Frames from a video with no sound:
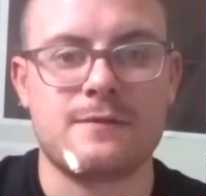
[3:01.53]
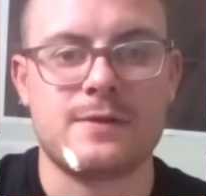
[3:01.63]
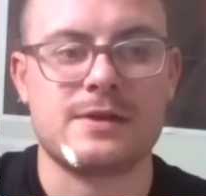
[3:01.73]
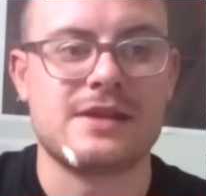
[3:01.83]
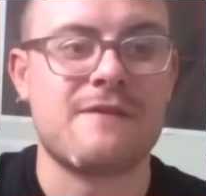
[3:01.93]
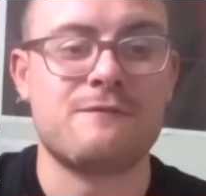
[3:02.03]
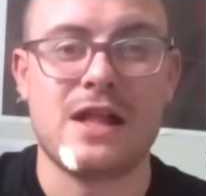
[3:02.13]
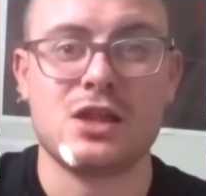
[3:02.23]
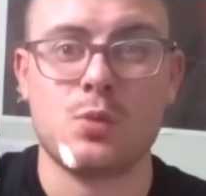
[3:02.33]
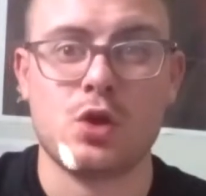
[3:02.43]
Anfield. I
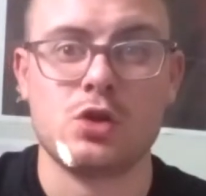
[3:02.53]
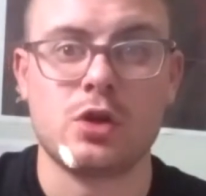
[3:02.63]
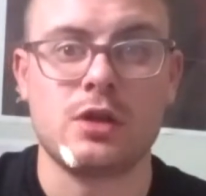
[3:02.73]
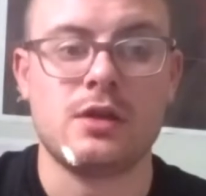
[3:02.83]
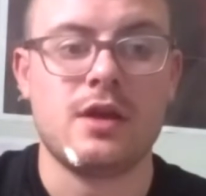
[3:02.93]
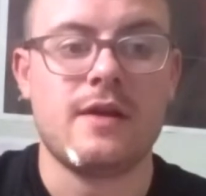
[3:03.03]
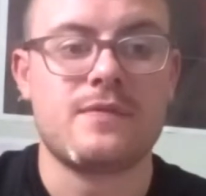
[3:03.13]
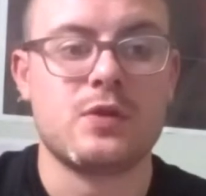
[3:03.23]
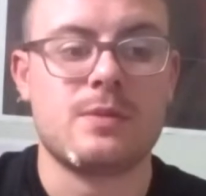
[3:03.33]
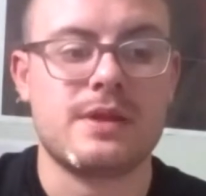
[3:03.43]
felt they were unlucky.
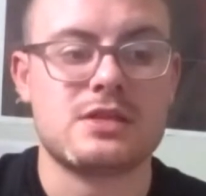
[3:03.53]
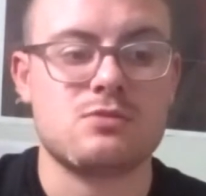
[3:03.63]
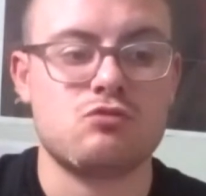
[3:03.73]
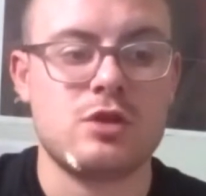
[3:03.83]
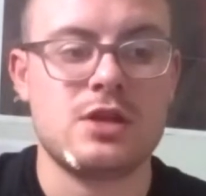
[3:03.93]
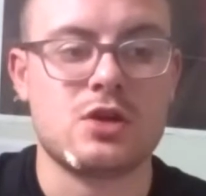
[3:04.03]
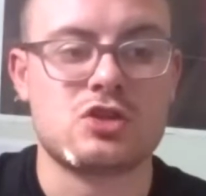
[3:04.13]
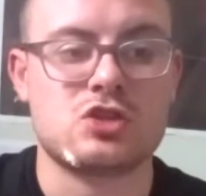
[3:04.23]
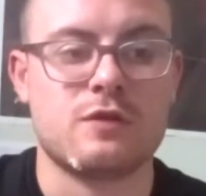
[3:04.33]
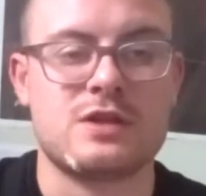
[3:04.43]
You know, they played some really
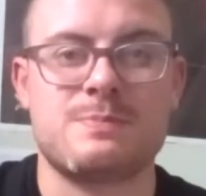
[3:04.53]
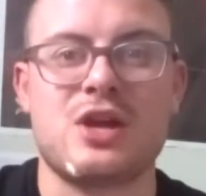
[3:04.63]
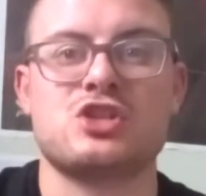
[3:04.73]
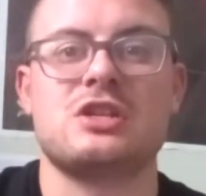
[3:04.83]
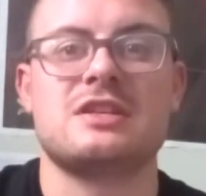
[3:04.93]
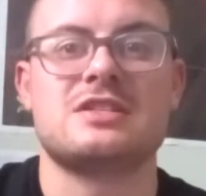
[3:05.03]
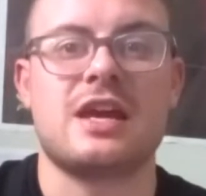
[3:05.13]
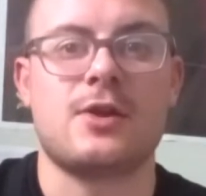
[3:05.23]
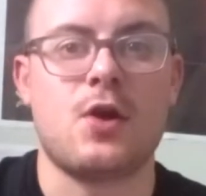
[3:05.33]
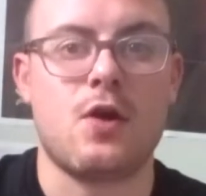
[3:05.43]
good stuff, especially in the
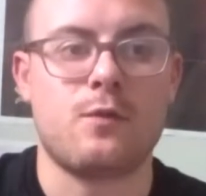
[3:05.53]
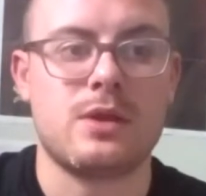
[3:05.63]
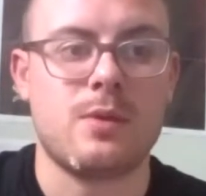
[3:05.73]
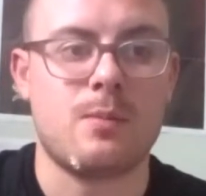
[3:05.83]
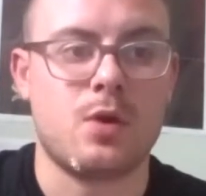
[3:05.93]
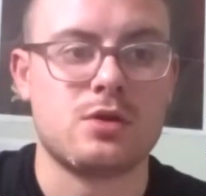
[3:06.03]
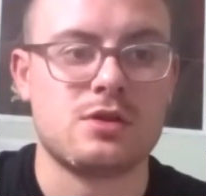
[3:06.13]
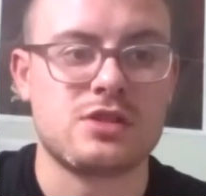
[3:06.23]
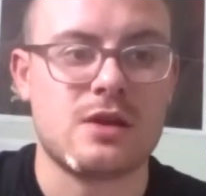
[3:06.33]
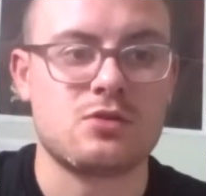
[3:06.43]
second half when they went
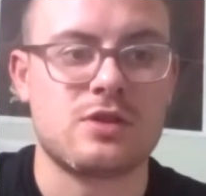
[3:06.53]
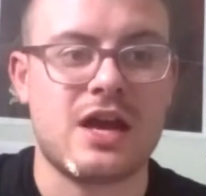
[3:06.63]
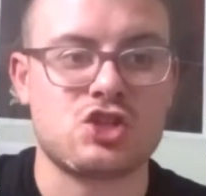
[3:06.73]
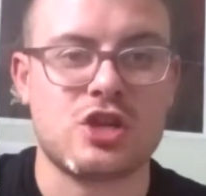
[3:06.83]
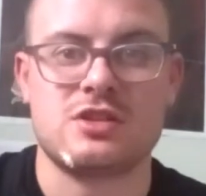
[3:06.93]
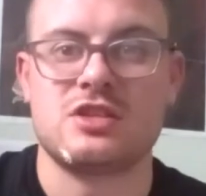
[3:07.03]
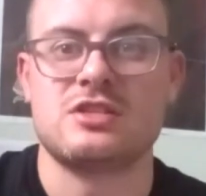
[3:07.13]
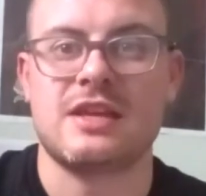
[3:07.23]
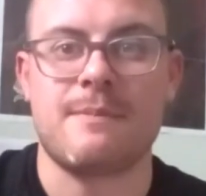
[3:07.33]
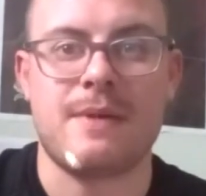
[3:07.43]
1-0 down. You know, they had
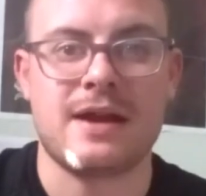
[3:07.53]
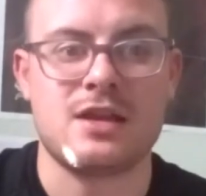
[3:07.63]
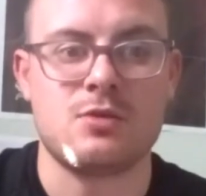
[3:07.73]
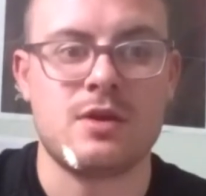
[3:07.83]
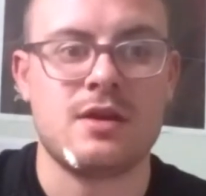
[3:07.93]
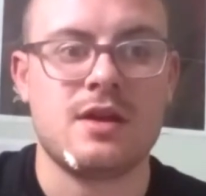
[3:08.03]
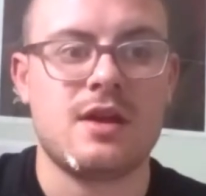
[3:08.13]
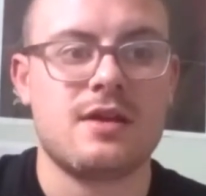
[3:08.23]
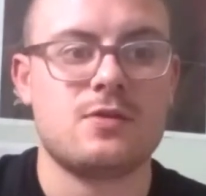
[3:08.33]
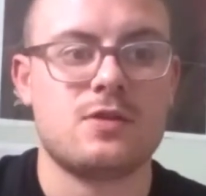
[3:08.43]
chances to get back into it.
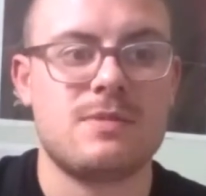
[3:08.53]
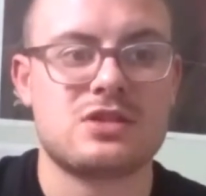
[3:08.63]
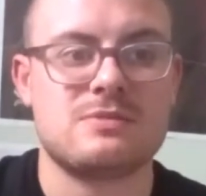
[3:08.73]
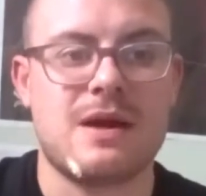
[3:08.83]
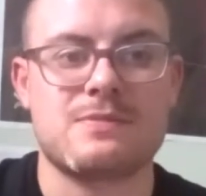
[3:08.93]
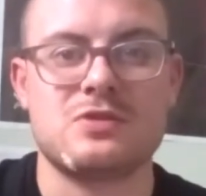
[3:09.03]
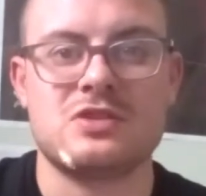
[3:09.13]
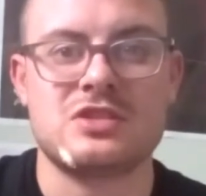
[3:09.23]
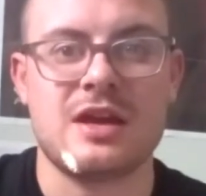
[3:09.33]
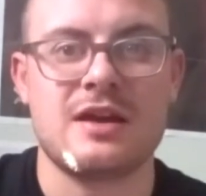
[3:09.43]
You know, they missed some absolute
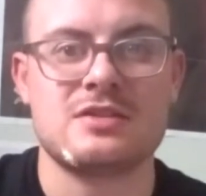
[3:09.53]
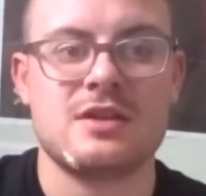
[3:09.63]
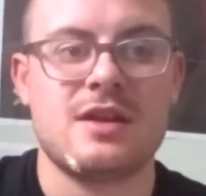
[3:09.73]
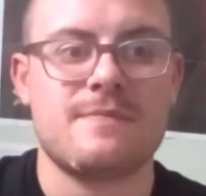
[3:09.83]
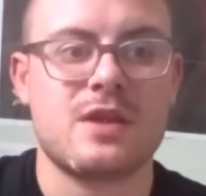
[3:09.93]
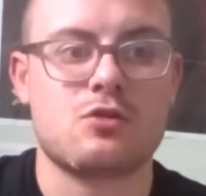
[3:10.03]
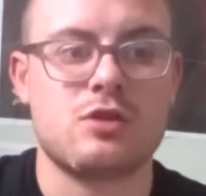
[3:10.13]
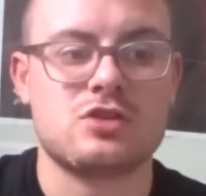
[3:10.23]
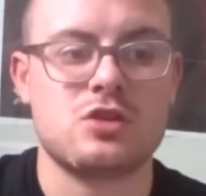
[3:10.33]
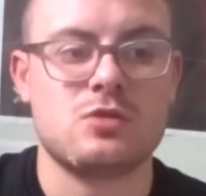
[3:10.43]
sitters, and
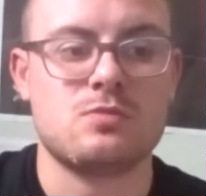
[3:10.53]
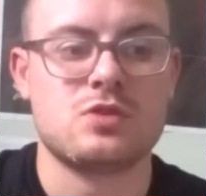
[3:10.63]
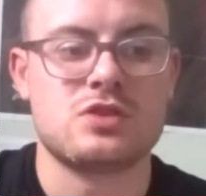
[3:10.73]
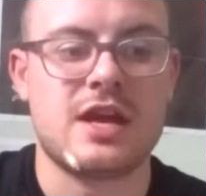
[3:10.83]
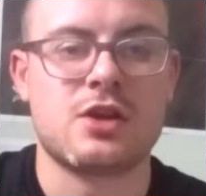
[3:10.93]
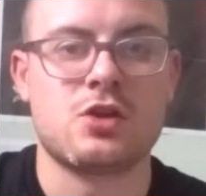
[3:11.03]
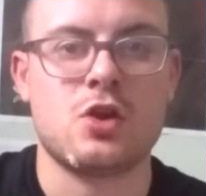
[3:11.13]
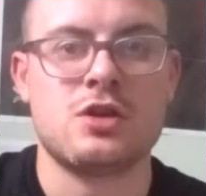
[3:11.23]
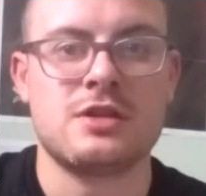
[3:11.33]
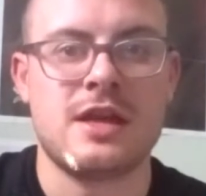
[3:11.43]
Chris Hughton was
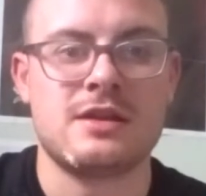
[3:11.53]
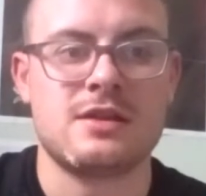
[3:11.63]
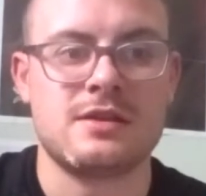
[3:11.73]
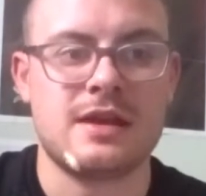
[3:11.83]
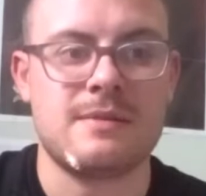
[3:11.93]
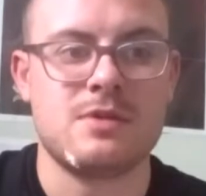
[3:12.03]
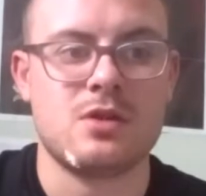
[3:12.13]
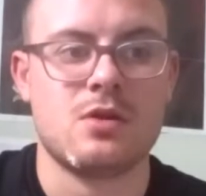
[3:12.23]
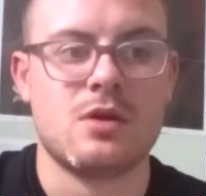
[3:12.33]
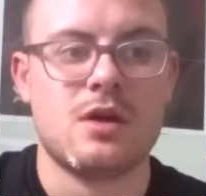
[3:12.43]
good at the end of the game, you
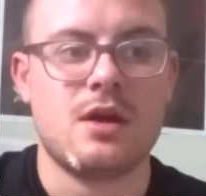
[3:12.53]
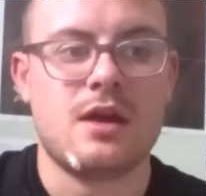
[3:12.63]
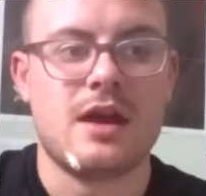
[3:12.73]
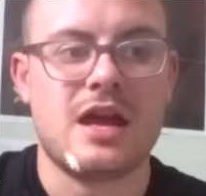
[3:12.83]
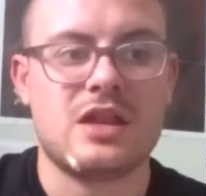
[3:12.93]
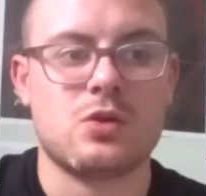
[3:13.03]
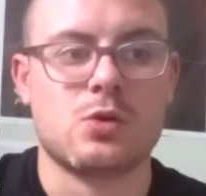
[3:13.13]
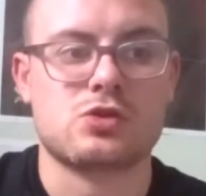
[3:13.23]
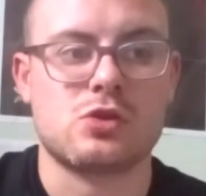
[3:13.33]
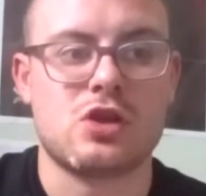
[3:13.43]
know. They
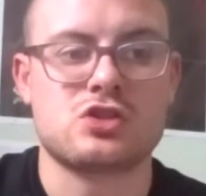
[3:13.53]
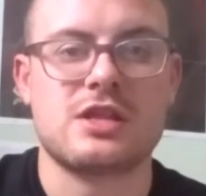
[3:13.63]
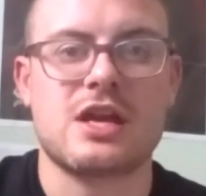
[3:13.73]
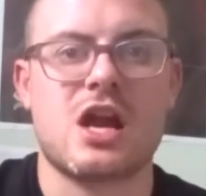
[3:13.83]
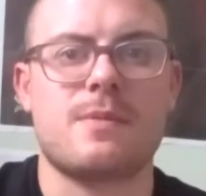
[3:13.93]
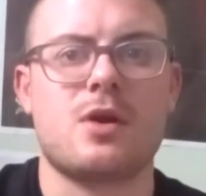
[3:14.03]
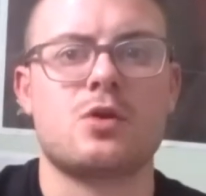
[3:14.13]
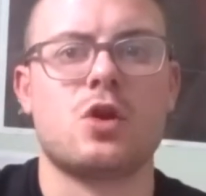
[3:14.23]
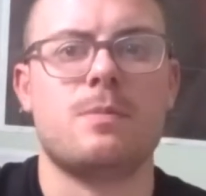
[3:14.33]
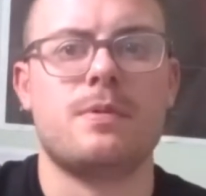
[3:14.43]
also lost in the Carabao
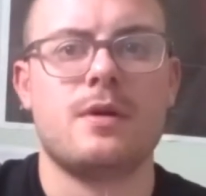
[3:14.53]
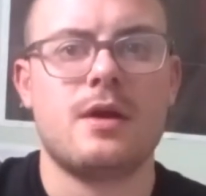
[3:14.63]
Cup